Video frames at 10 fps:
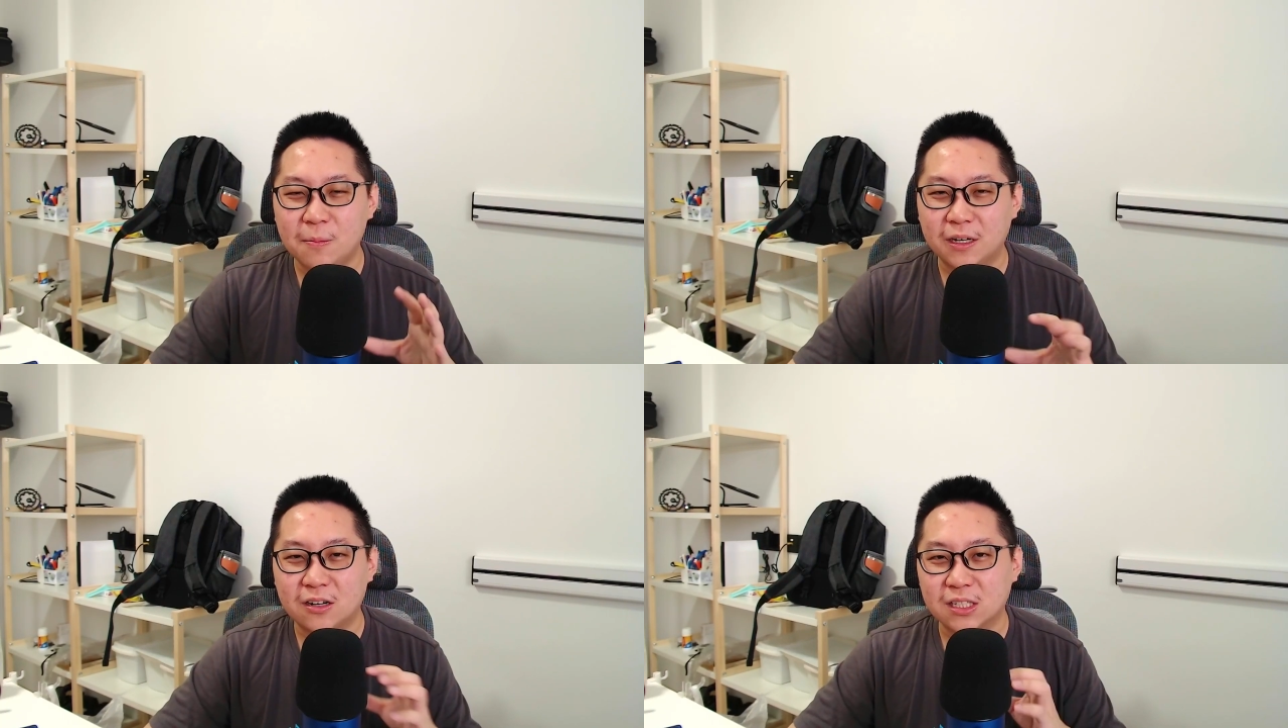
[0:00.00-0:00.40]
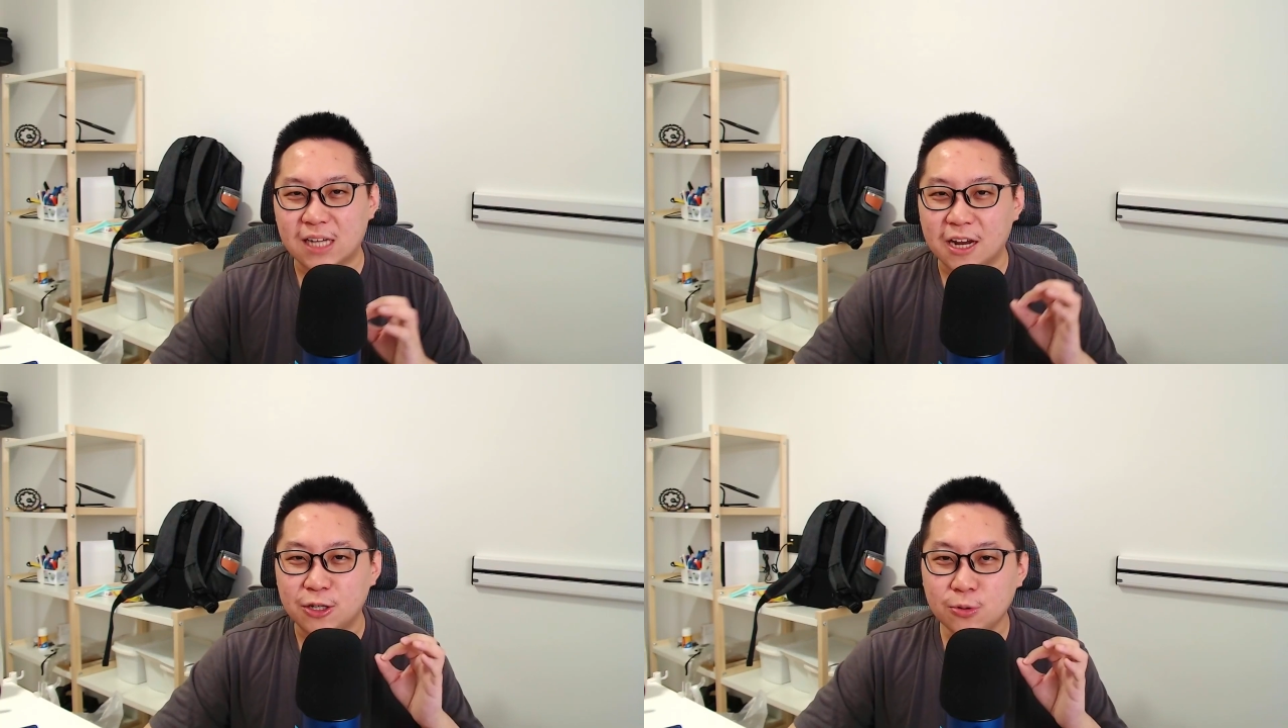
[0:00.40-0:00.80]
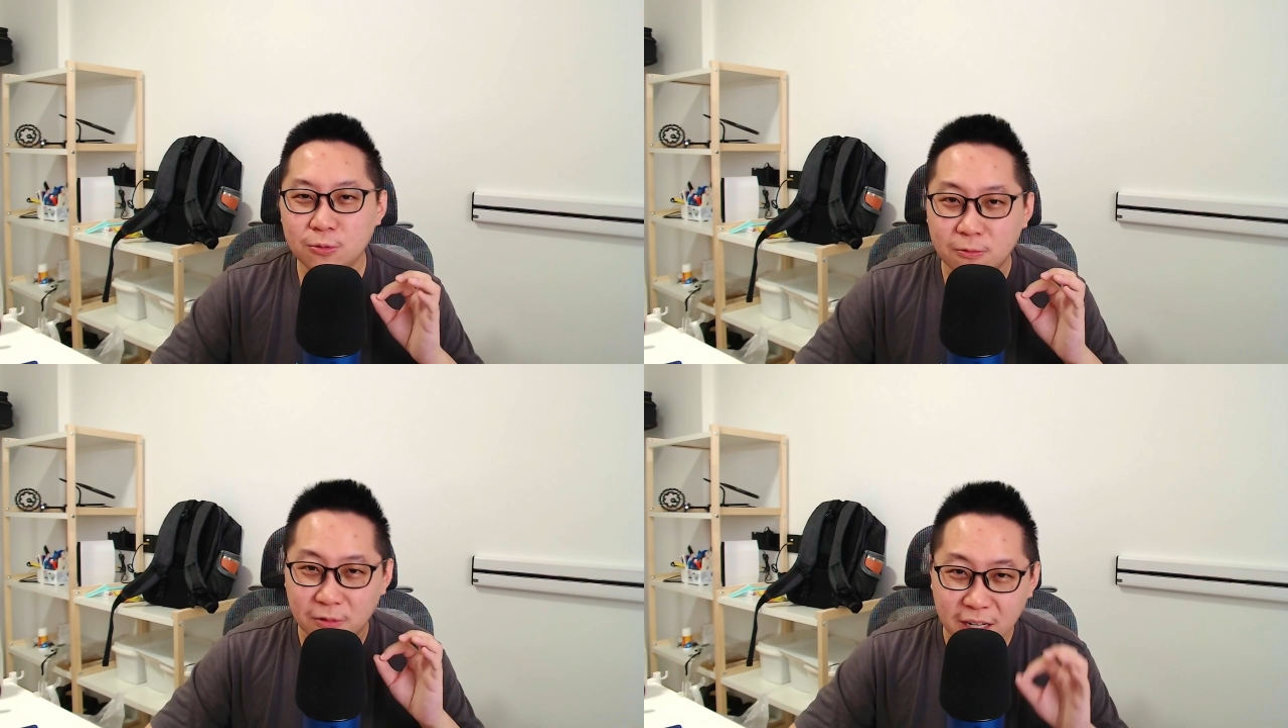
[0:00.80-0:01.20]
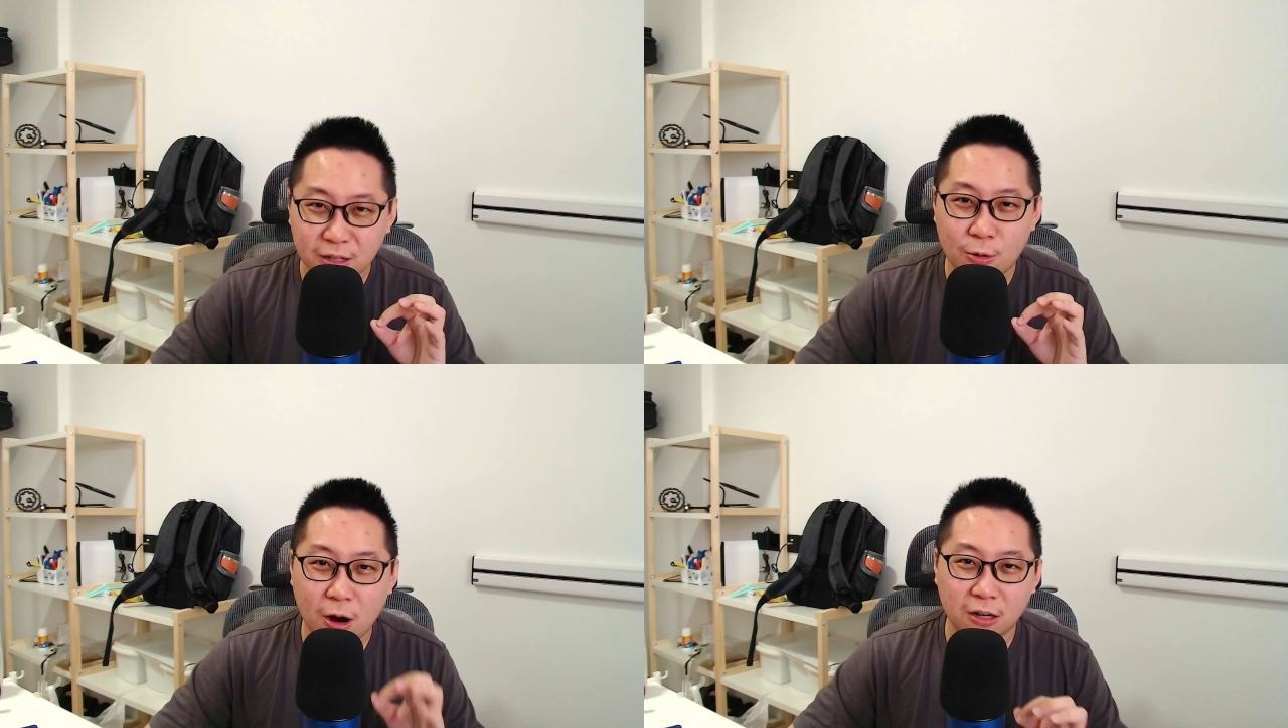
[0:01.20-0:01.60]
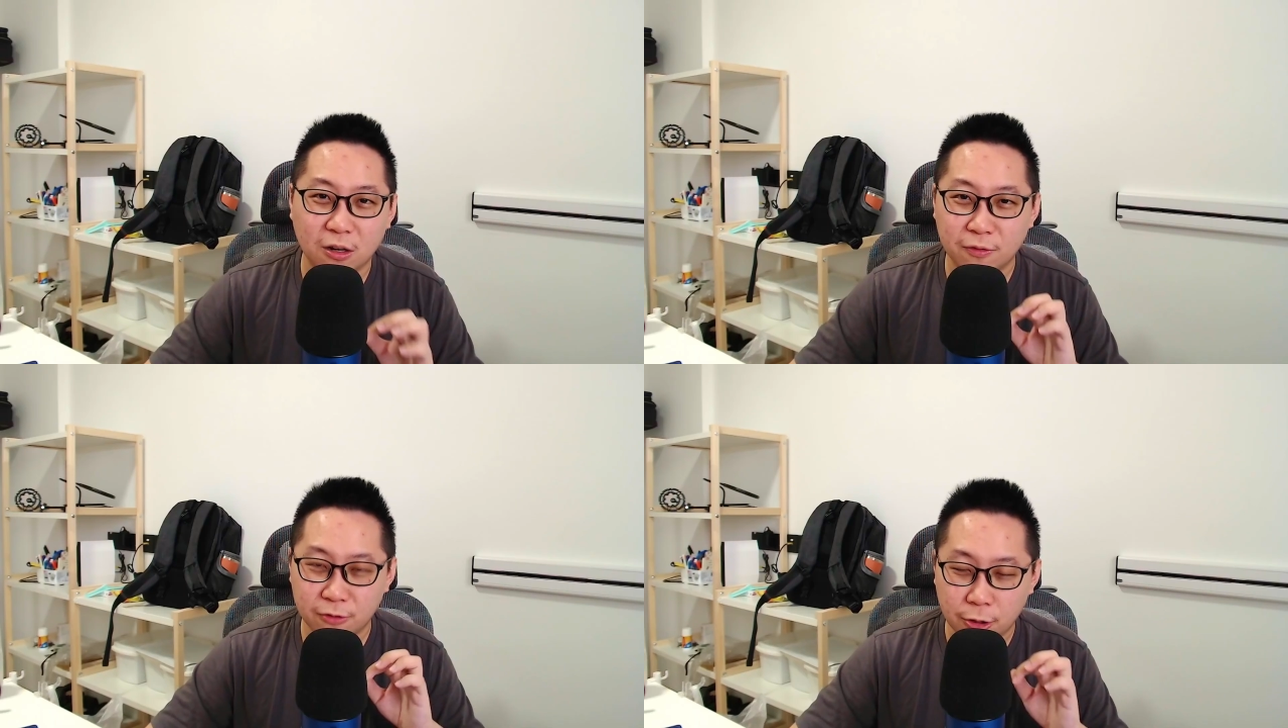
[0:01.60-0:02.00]
because I do read quite a
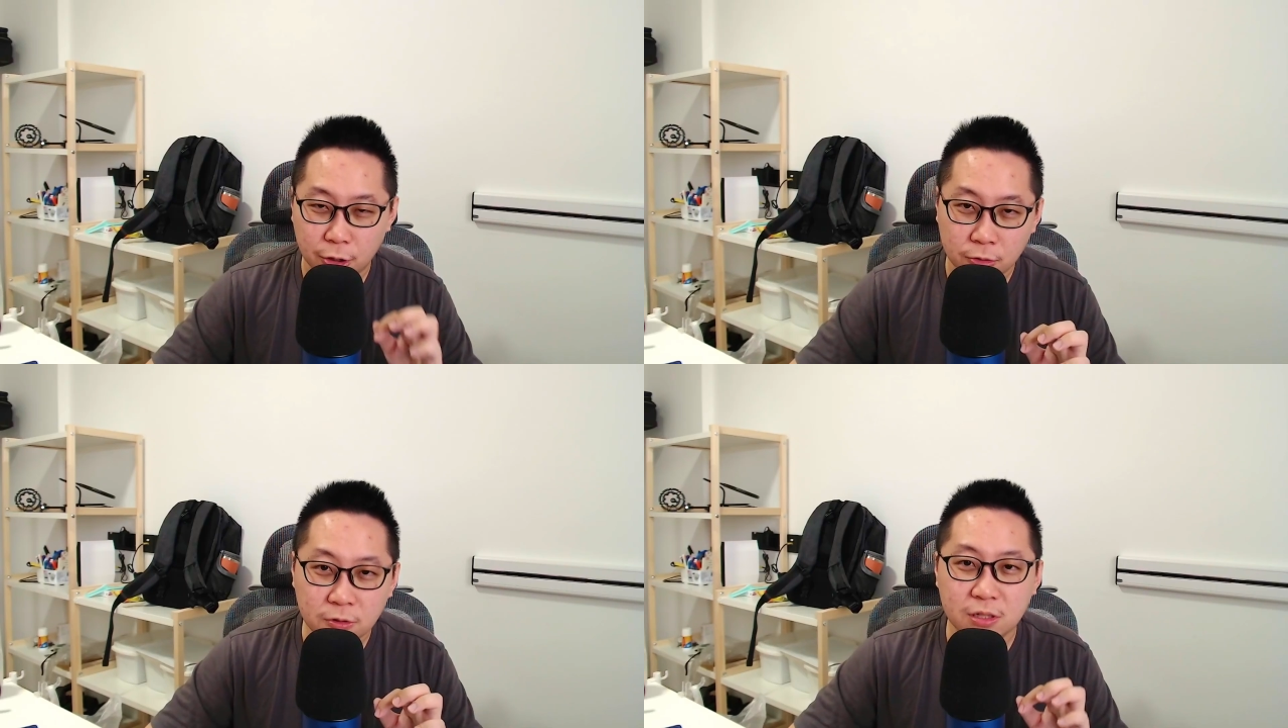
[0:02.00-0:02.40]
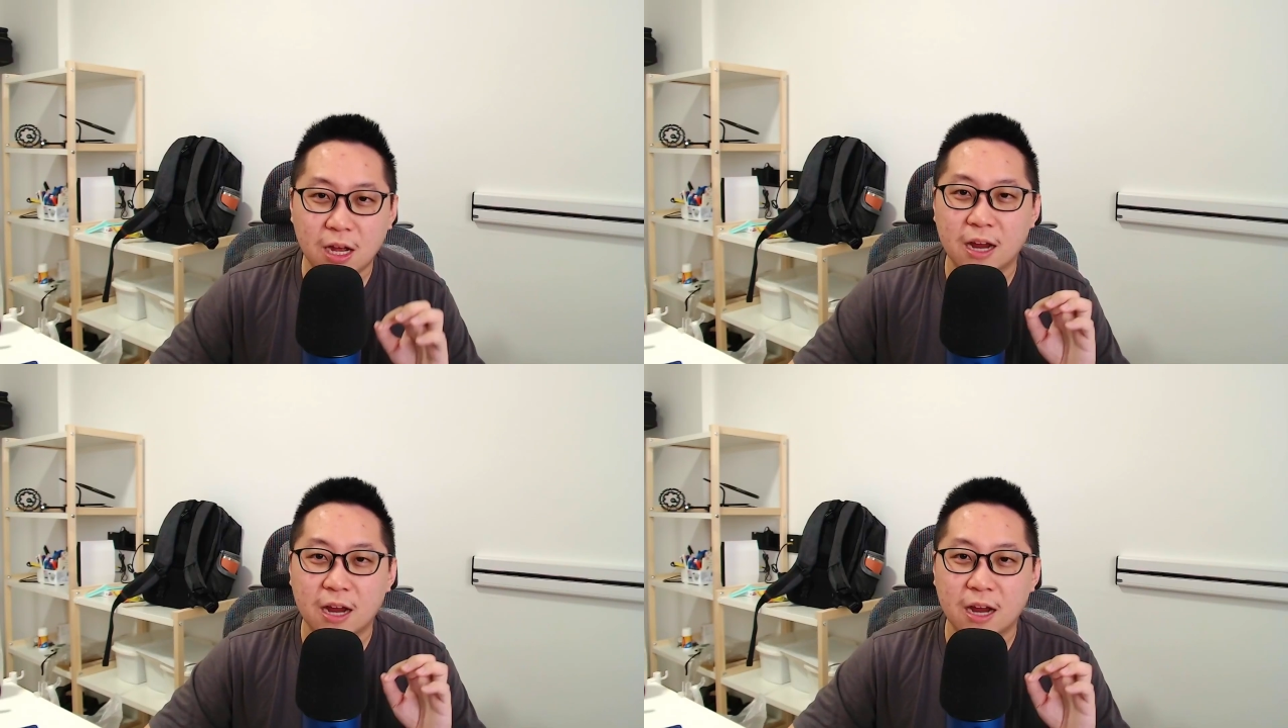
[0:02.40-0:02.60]
lot of news,